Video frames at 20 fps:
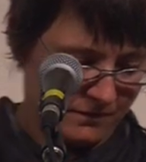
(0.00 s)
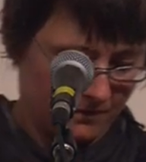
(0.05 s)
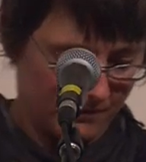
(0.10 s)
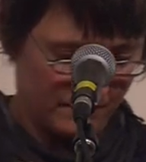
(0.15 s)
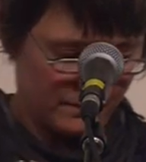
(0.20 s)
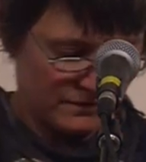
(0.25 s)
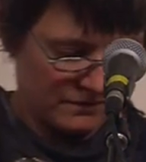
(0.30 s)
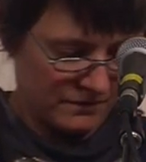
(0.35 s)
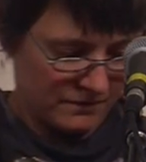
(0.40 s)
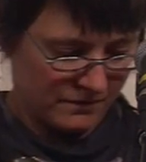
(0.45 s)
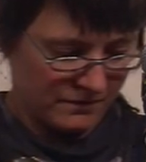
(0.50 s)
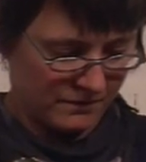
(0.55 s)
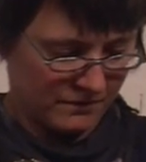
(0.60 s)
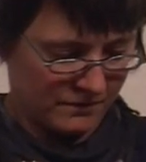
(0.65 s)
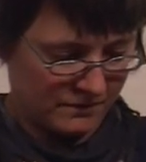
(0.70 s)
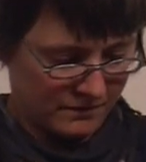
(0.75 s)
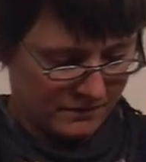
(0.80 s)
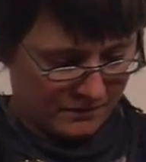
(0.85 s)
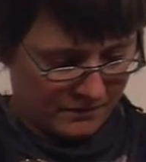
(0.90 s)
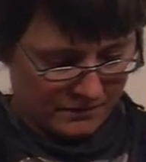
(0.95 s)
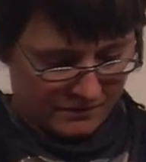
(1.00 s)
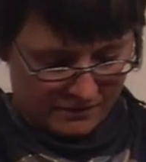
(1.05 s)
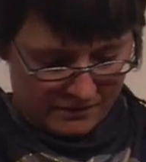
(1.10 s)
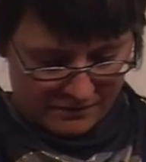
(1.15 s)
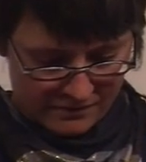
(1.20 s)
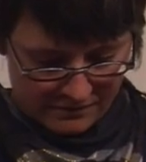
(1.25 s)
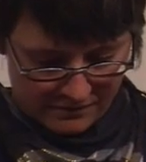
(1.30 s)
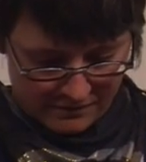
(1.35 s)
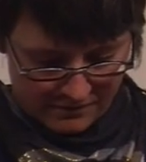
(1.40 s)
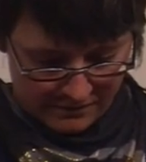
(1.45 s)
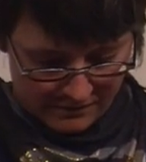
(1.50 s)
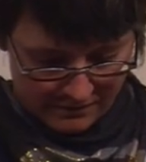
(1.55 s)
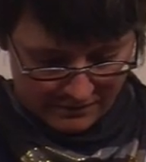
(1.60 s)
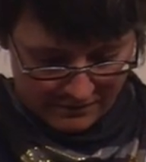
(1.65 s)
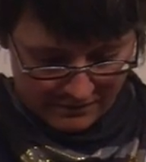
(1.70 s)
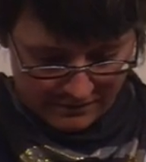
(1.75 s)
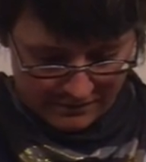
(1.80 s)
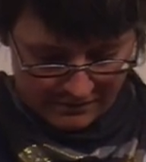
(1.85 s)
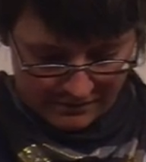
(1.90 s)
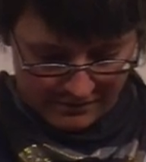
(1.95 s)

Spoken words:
[no speech]